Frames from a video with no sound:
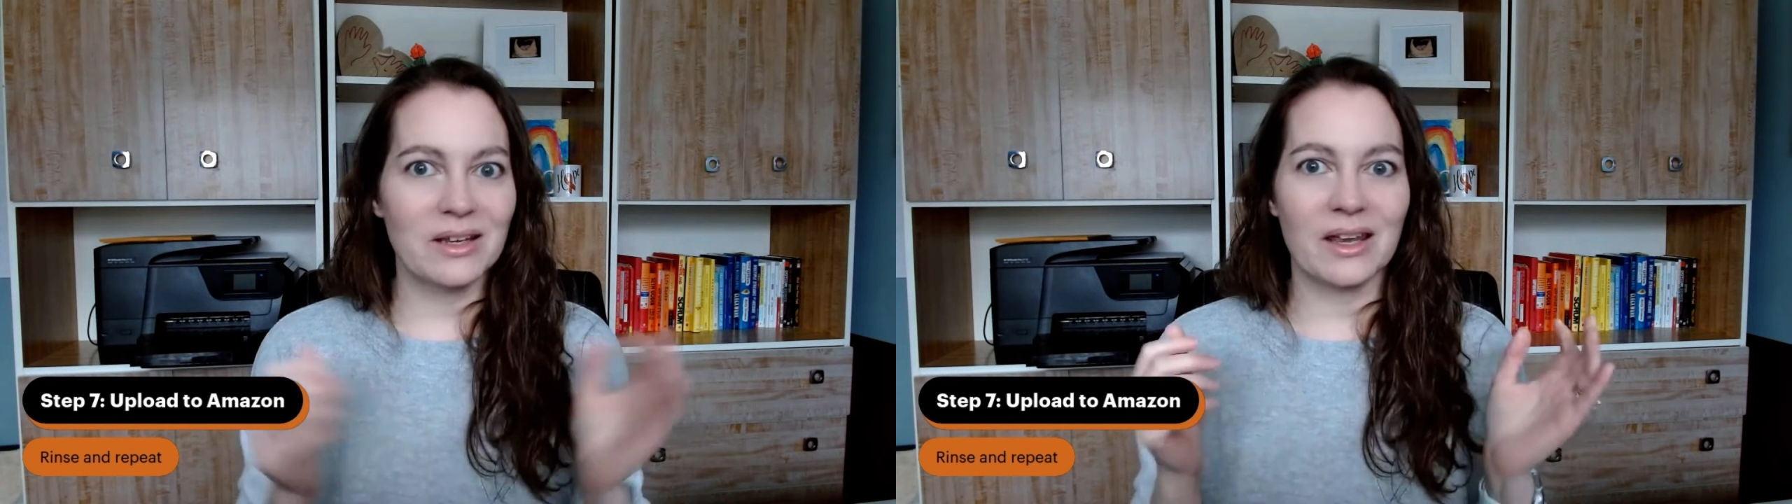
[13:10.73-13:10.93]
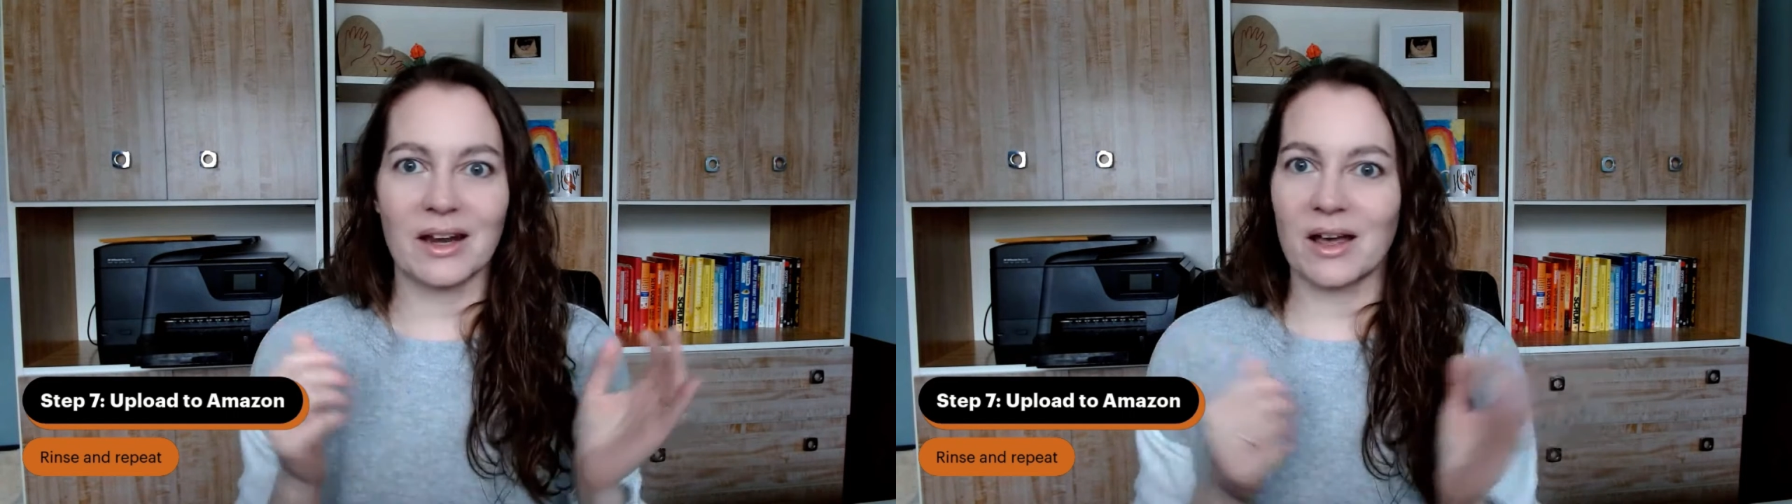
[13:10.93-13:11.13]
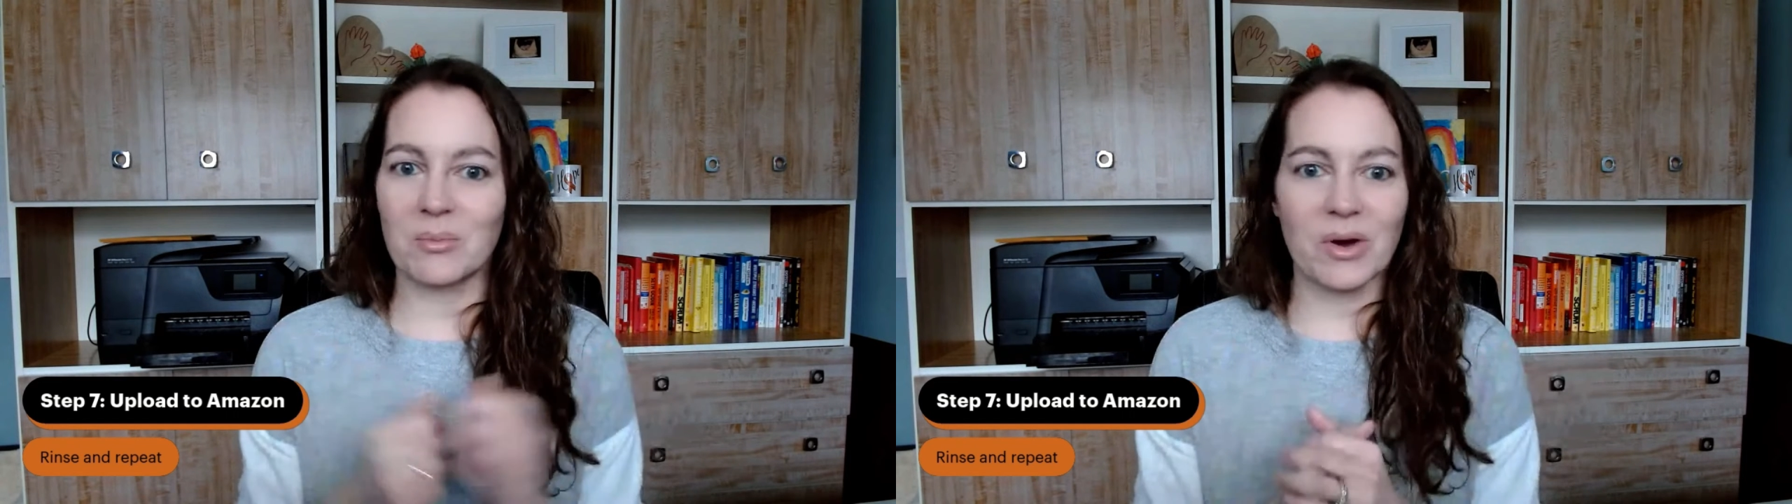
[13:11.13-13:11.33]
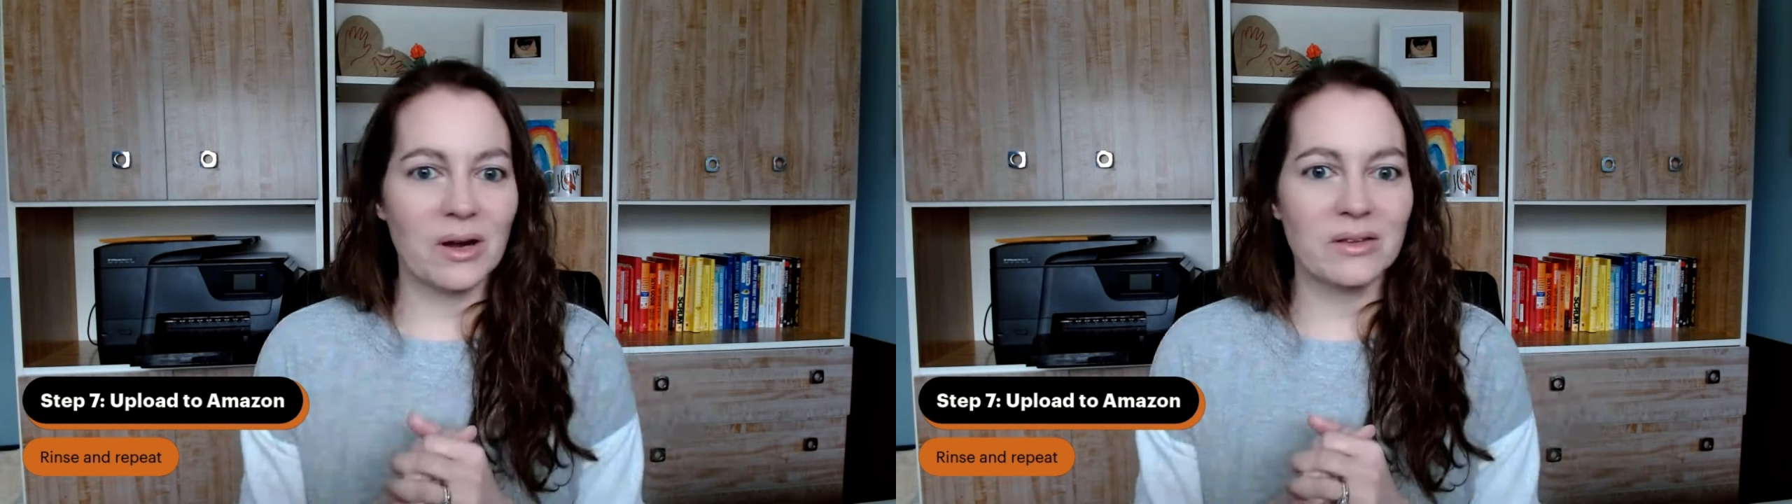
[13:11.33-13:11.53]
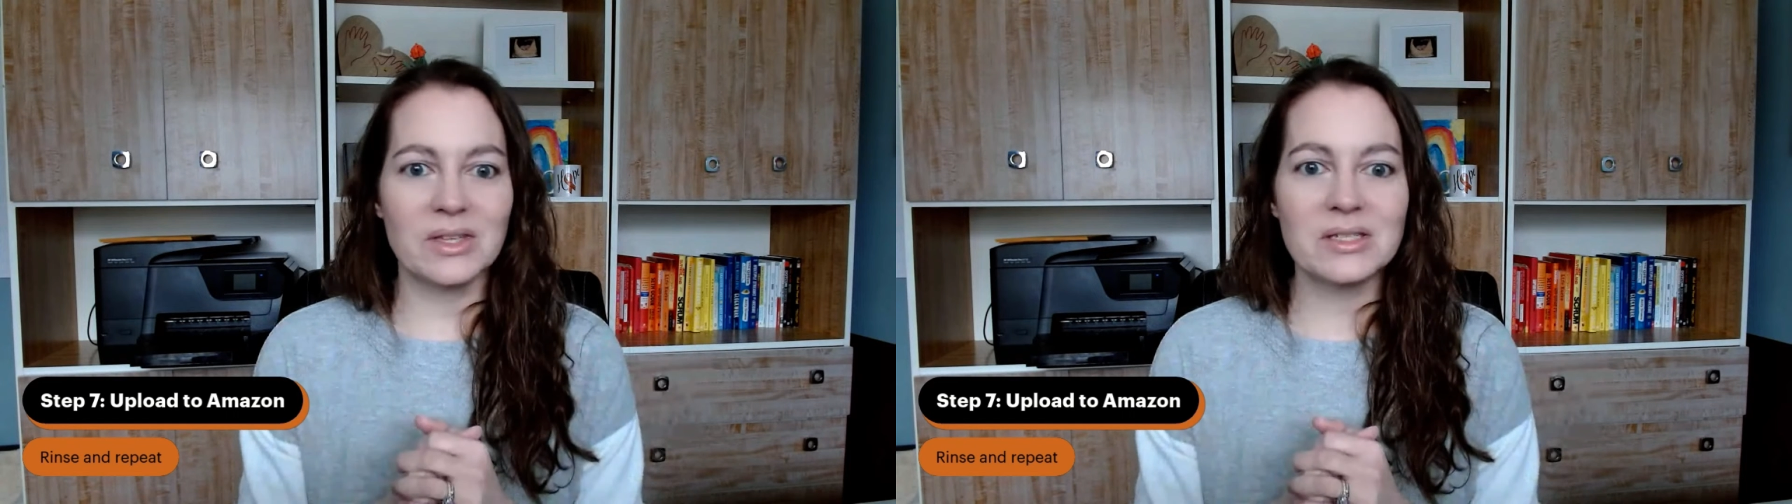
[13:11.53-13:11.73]
get it on
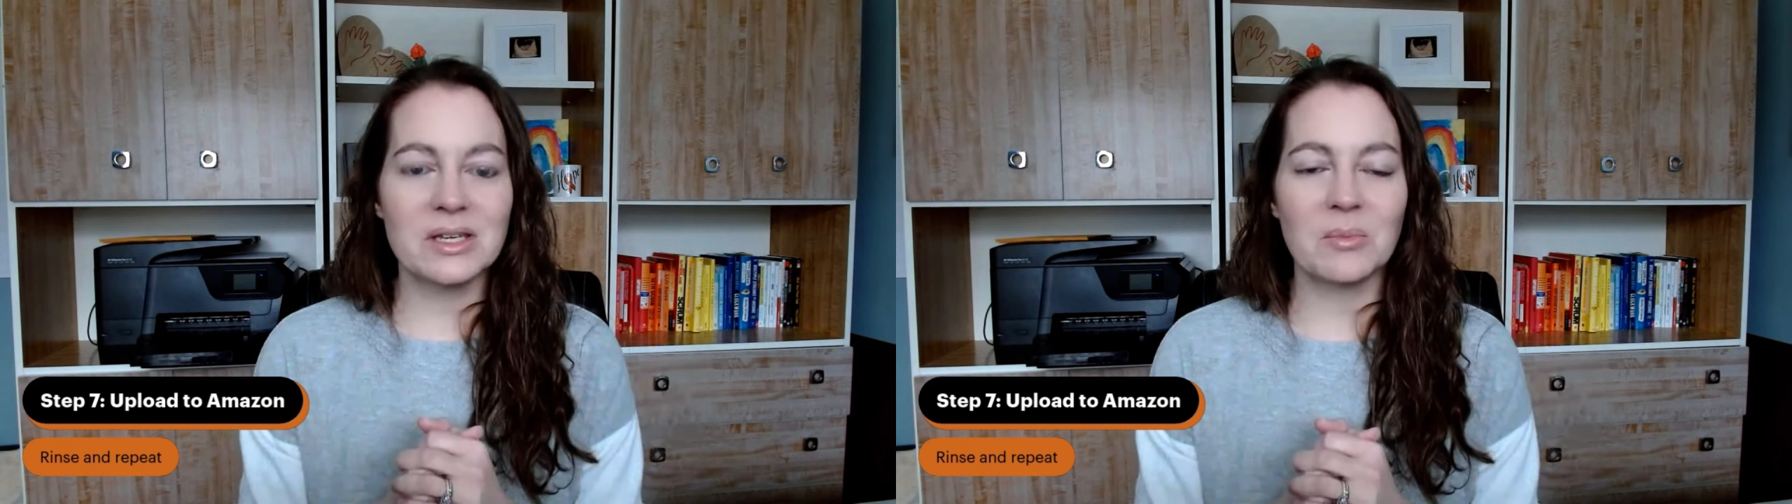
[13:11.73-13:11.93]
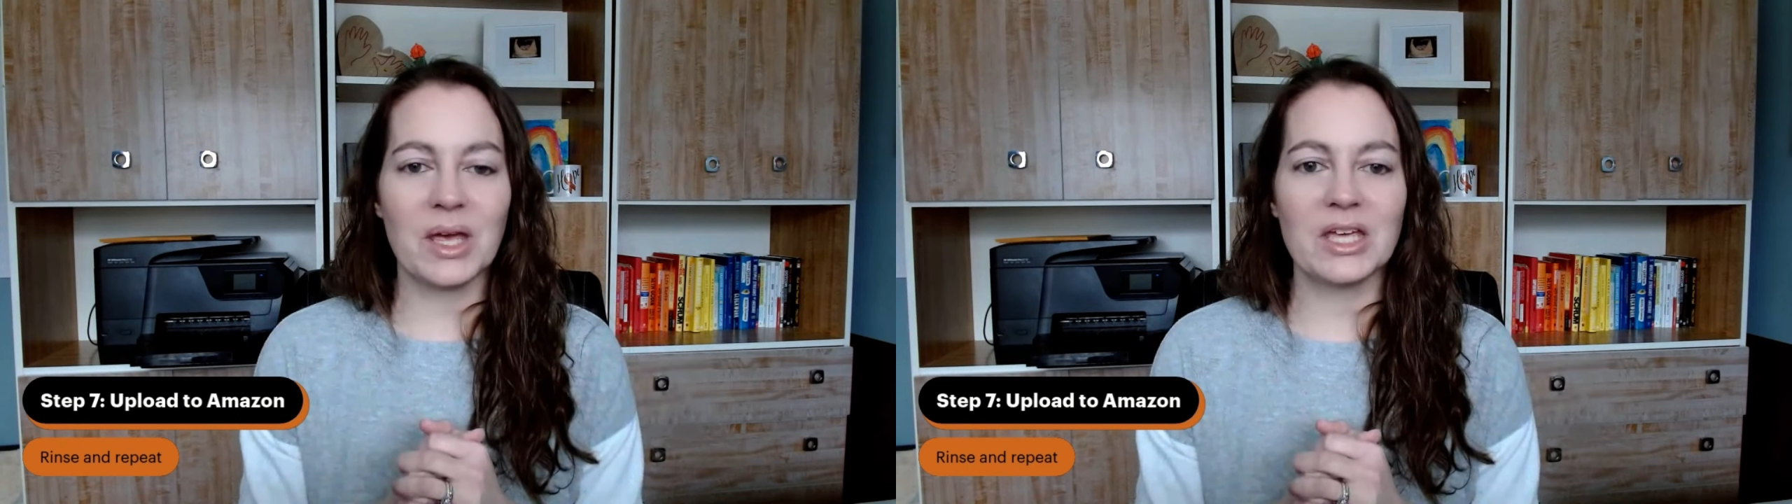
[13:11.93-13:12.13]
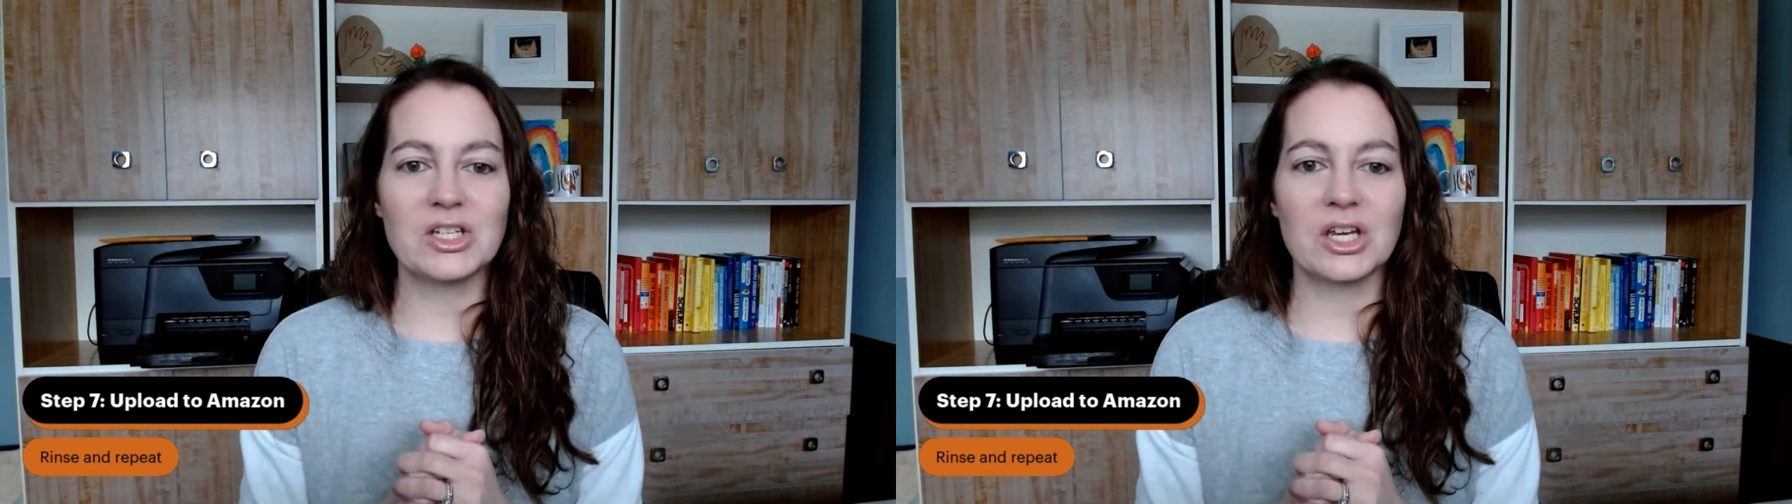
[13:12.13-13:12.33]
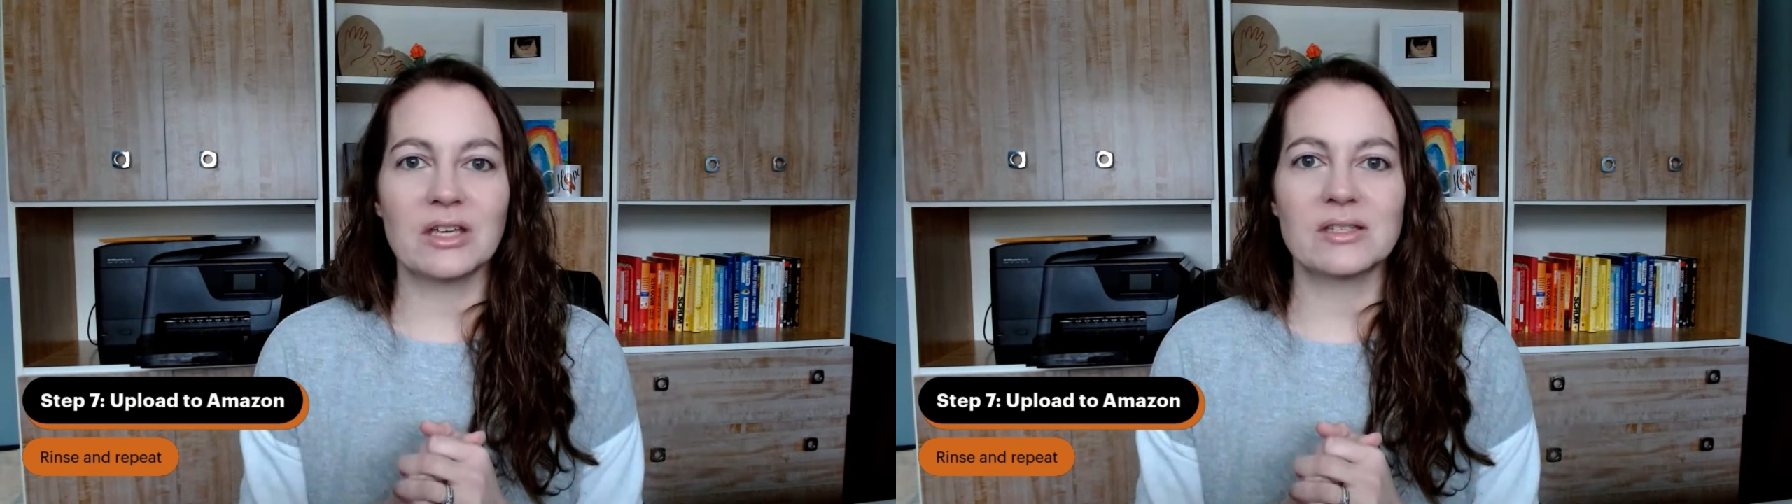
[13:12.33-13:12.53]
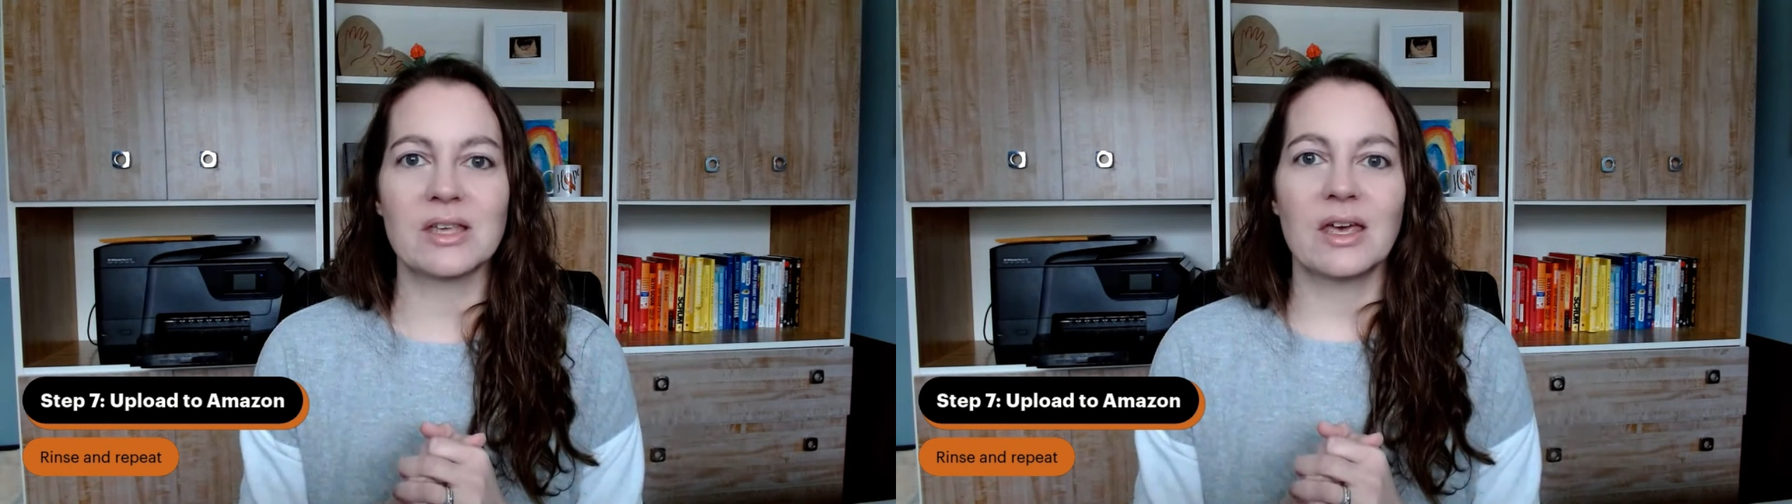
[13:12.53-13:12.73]
product listing
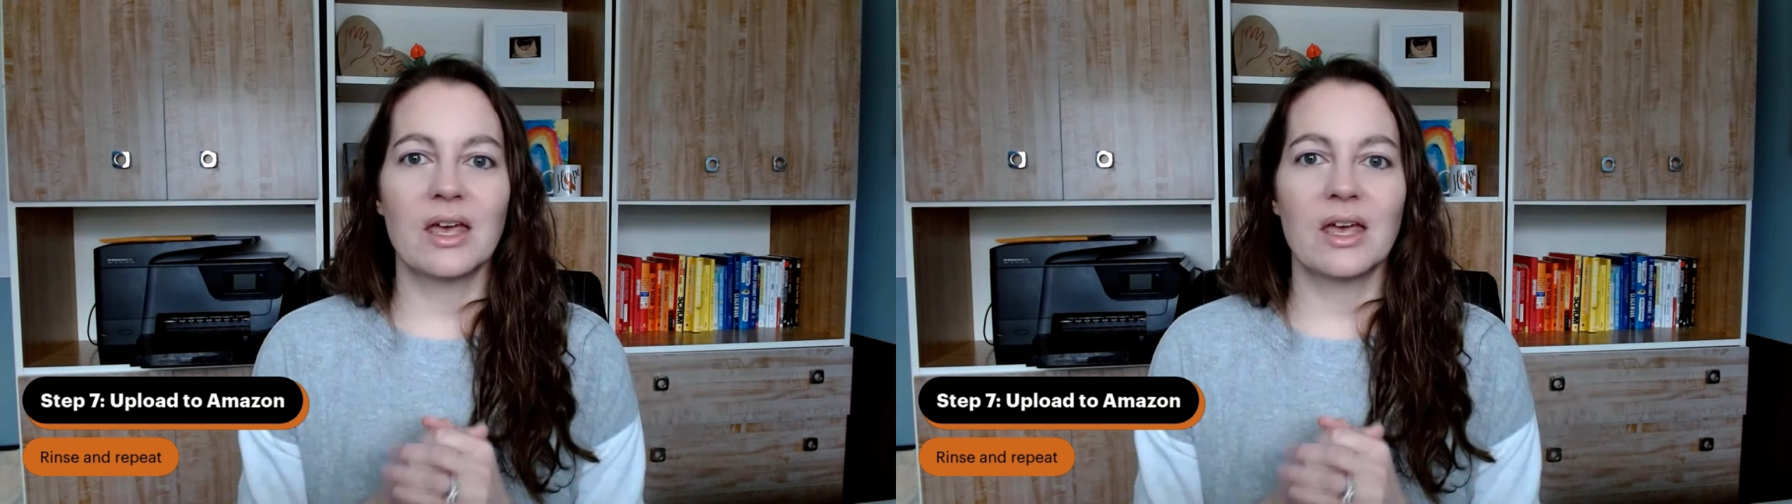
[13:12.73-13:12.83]
pages.